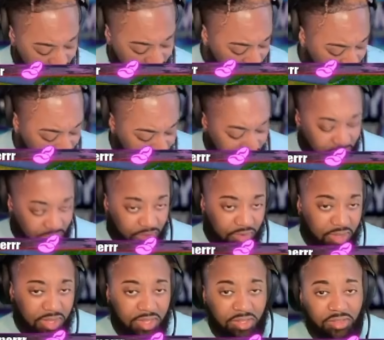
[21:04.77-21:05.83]
child.
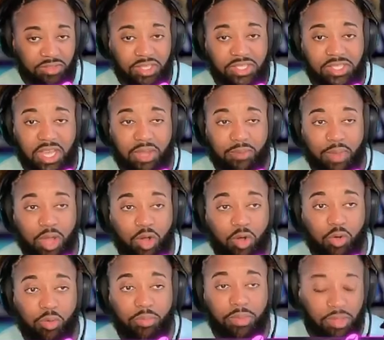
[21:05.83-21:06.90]
This is like my
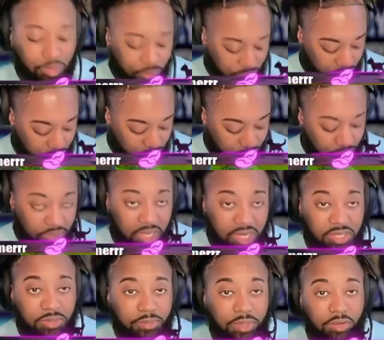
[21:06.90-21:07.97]
whole build world. That
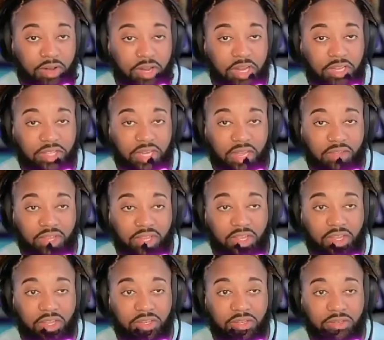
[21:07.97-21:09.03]
is a build right here that I've
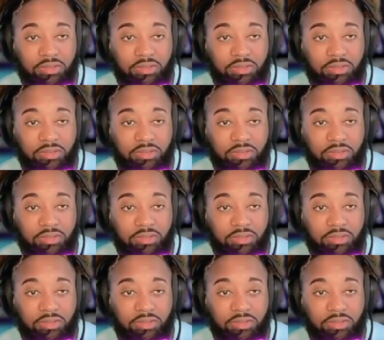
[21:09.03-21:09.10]
done.